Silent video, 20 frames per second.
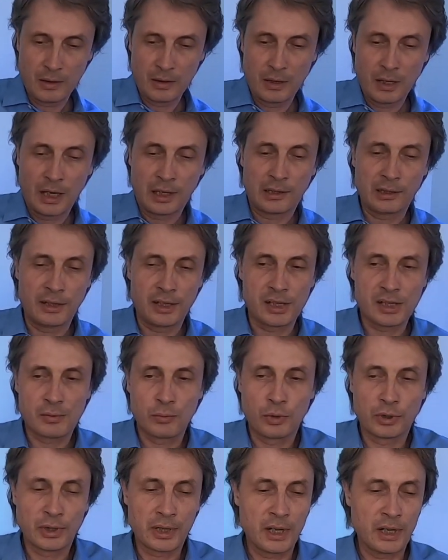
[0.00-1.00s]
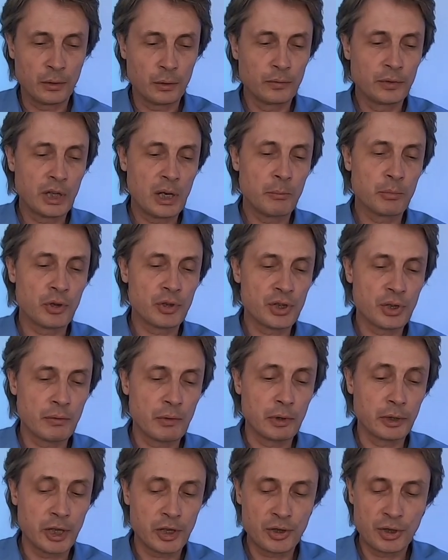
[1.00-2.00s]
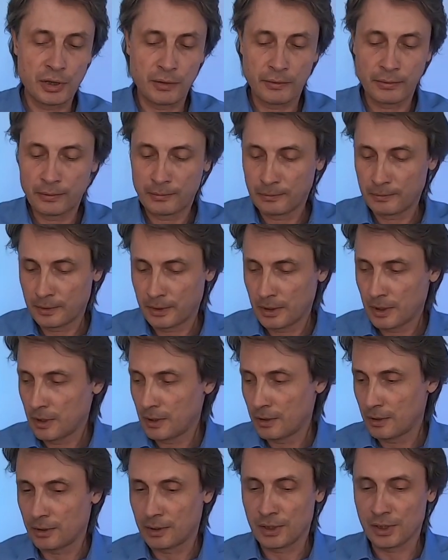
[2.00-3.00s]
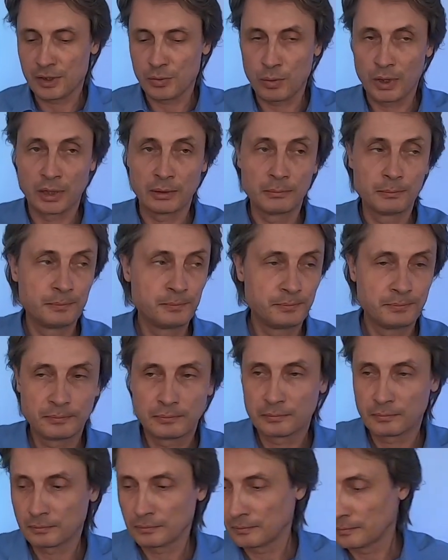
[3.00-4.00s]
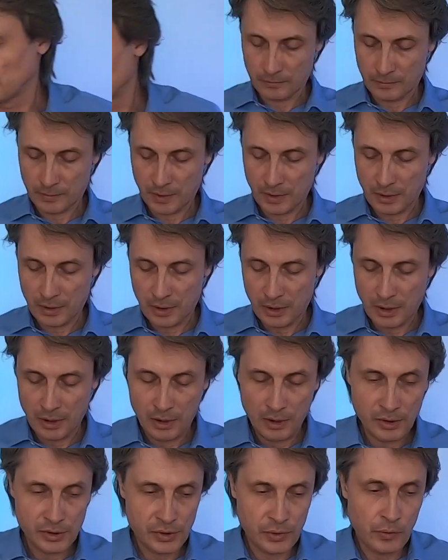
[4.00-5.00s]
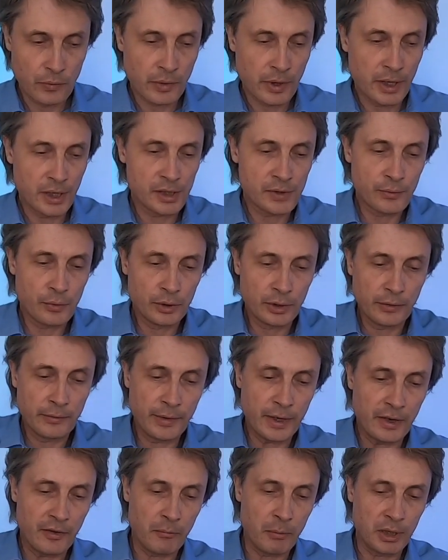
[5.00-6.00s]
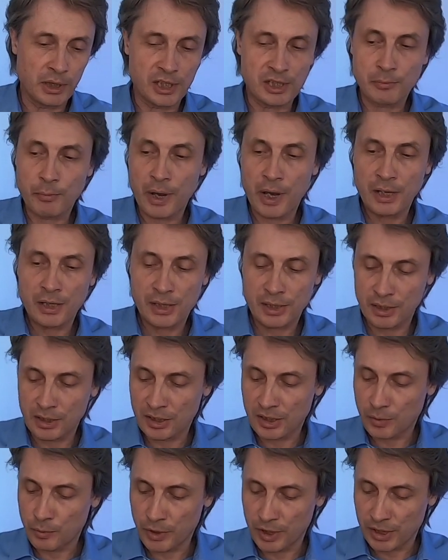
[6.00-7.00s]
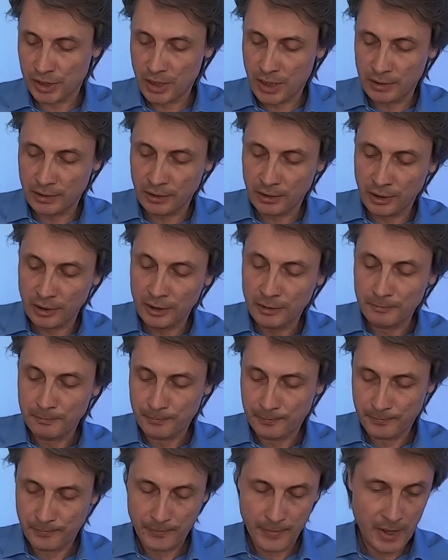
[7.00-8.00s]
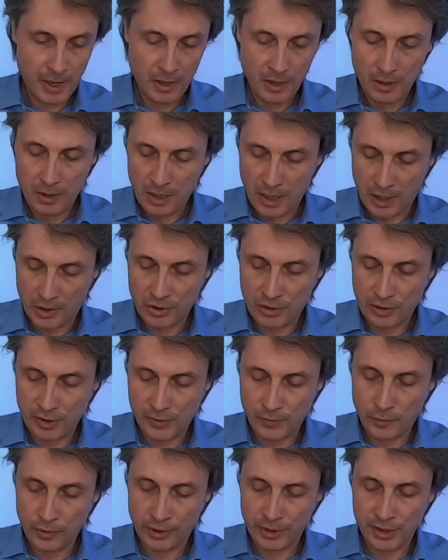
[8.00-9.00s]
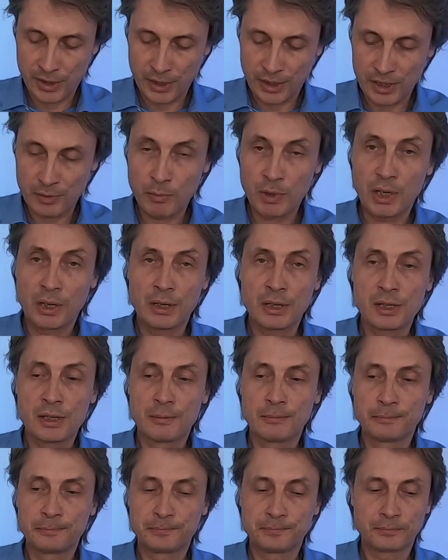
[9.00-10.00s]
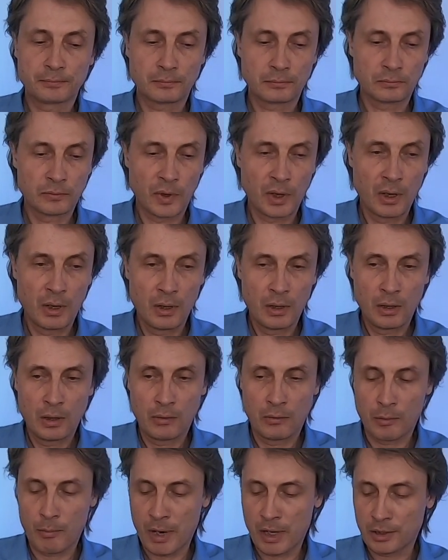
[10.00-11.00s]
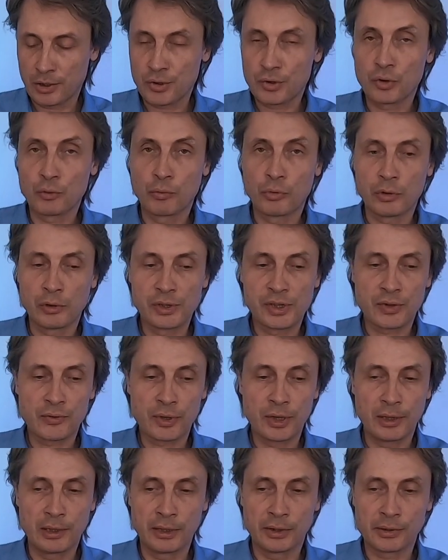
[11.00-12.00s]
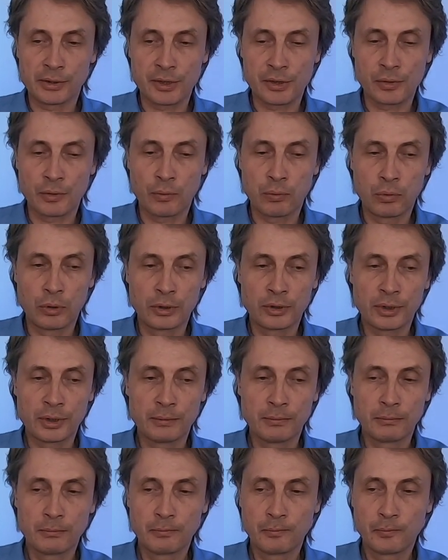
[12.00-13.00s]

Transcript: At least what kind of temperature we'll achieve in this one. So far it's 45 minutes past since we started it. Actually it's 46 minutes. We managed to boil 3 liters of water.